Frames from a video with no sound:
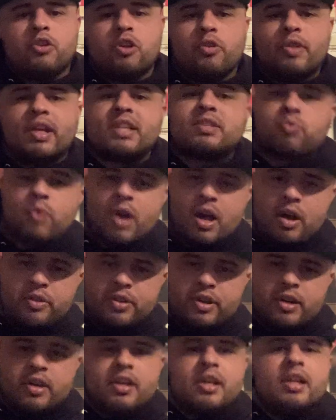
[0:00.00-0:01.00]
That's Wilder.
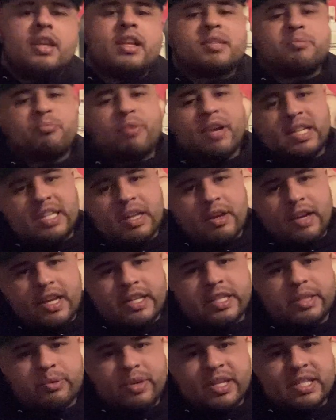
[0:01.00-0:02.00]
Let's break down
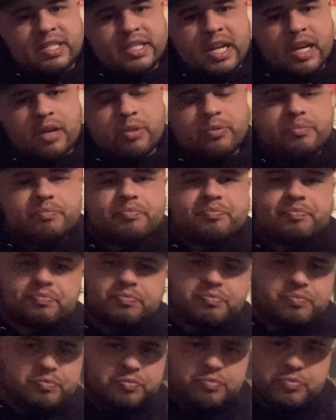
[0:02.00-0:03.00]
Andy Ruiz now.
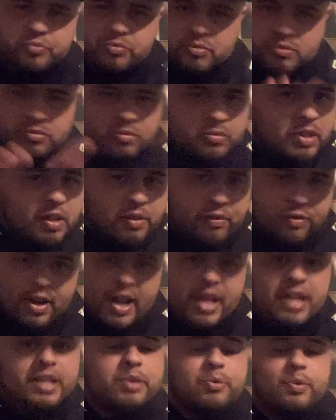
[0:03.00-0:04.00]
For
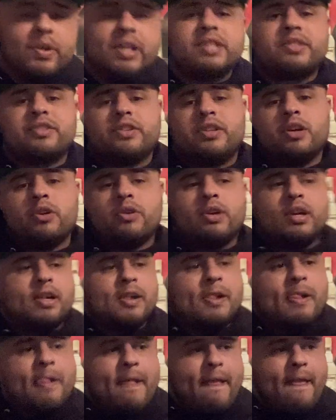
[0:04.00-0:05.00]
Andy Ruiz, I'll
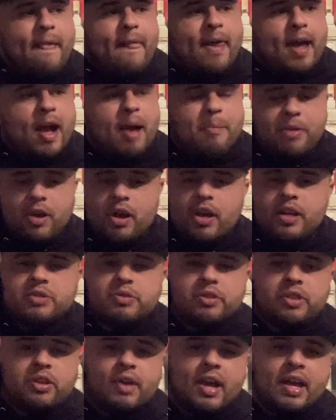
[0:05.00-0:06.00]
be honest
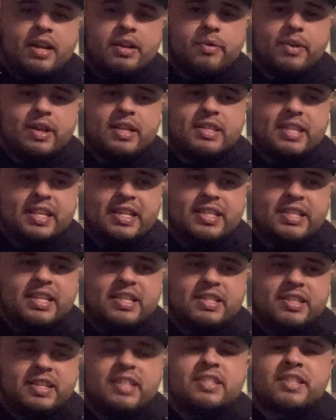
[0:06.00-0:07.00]
with you. Andy Ruiz,
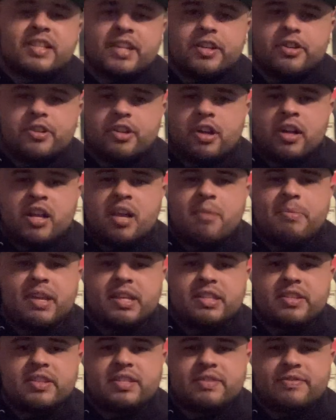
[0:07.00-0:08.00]
he's an underdog coming
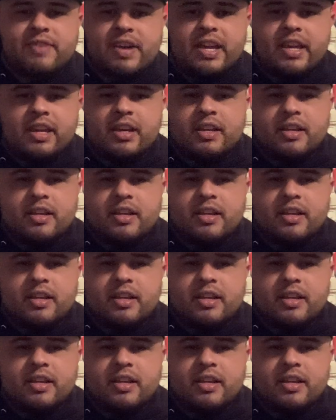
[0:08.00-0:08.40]
into this fight.